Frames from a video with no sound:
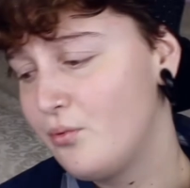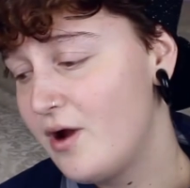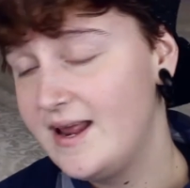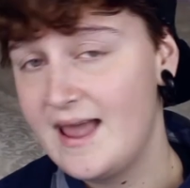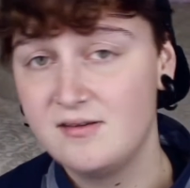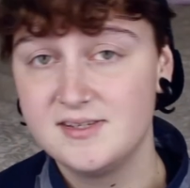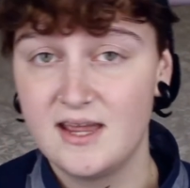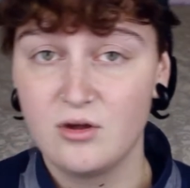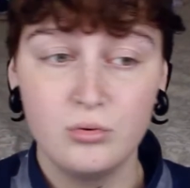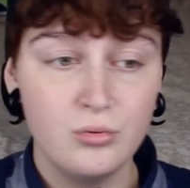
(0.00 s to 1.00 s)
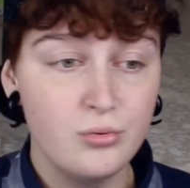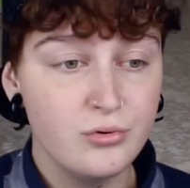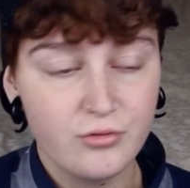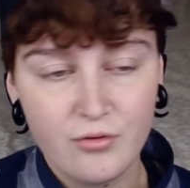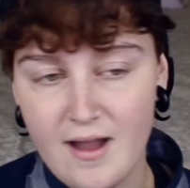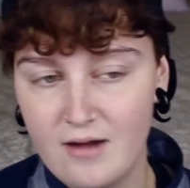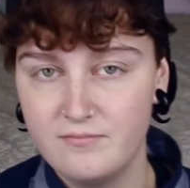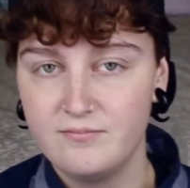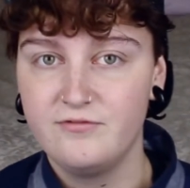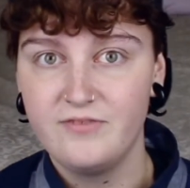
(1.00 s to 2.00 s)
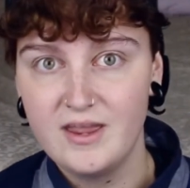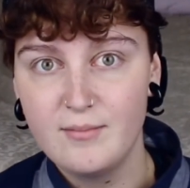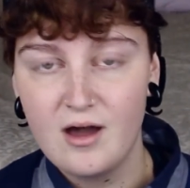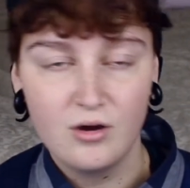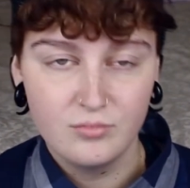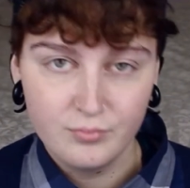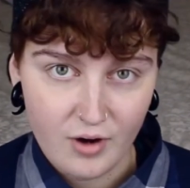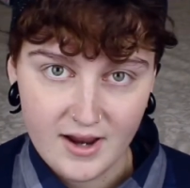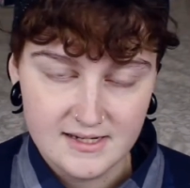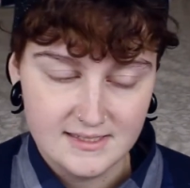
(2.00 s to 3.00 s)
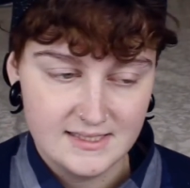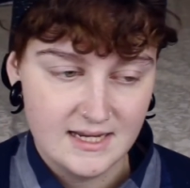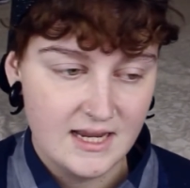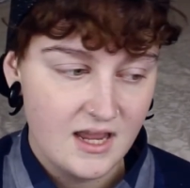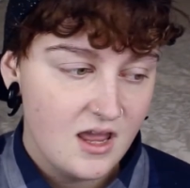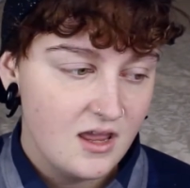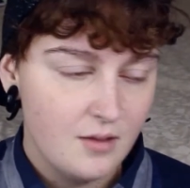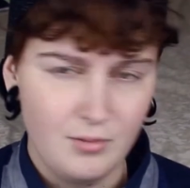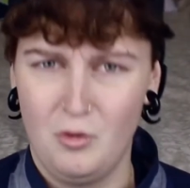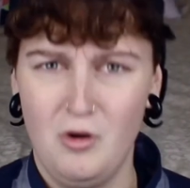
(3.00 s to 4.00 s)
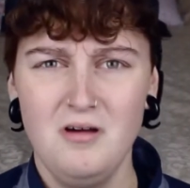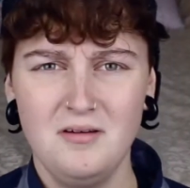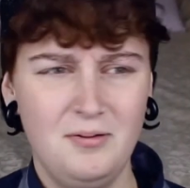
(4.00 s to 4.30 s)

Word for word: breakouts, like all throughout female pregnancy. What?